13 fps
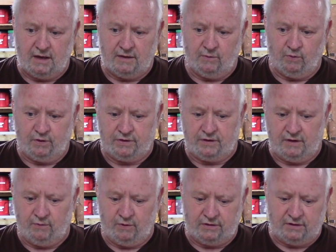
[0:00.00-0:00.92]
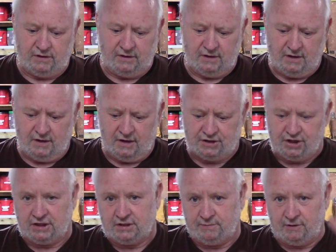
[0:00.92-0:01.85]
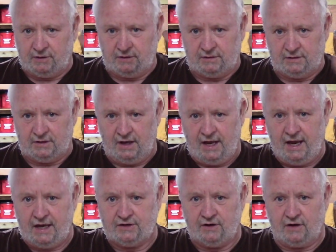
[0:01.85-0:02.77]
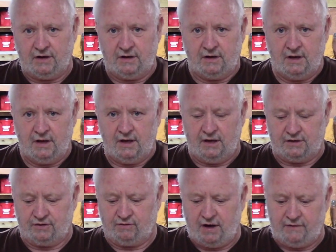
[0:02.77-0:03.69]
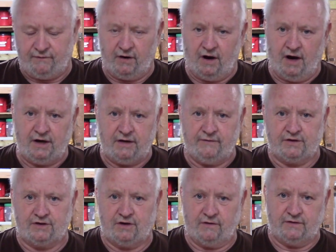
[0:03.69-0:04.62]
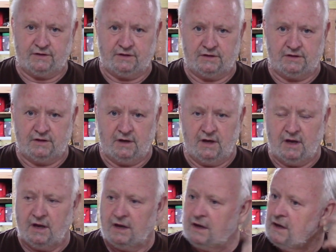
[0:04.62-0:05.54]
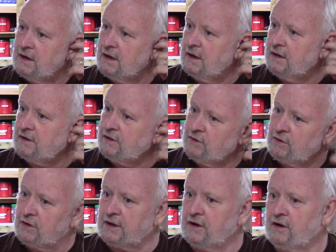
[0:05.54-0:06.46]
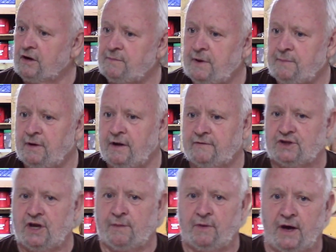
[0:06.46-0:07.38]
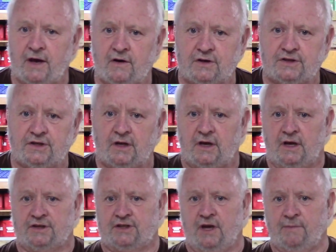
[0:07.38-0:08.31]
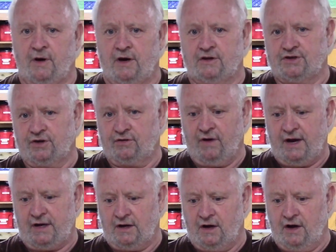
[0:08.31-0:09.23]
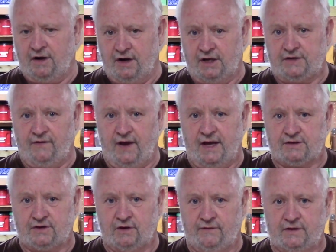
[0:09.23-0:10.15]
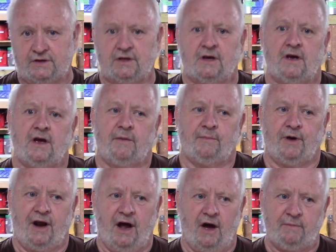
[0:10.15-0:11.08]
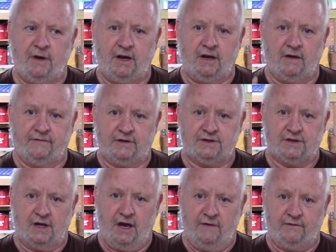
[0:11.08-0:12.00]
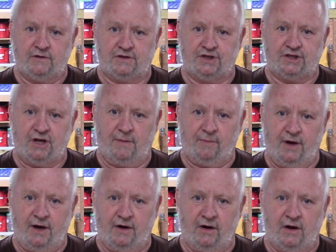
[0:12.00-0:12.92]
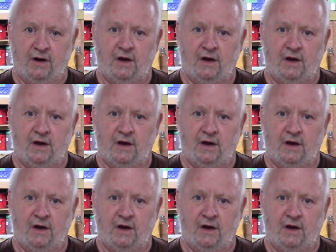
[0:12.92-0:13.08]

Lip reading: with the adjustable legs on it, it's great for uneven surfaces. You know, like a lot of people have step ladders, and step ladders are great on a nice flat surface, but how many of us have used a step ladder